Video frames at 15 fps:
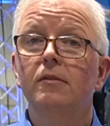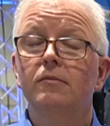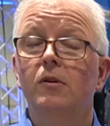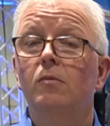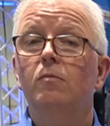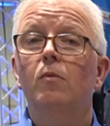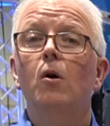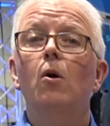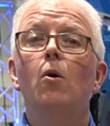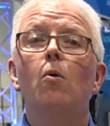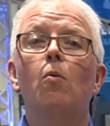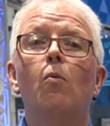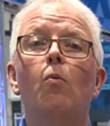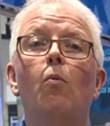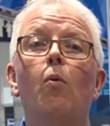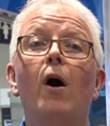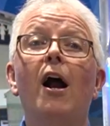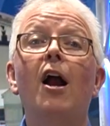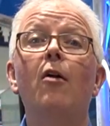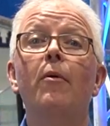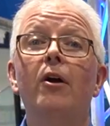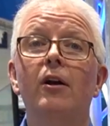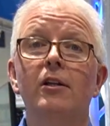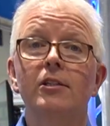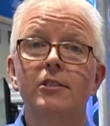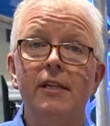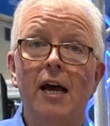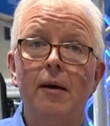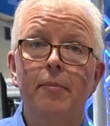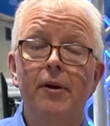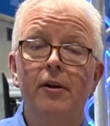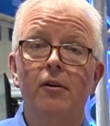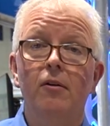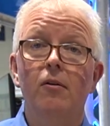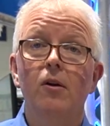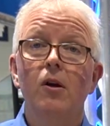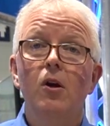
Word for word: Oh, why are we going to stop here?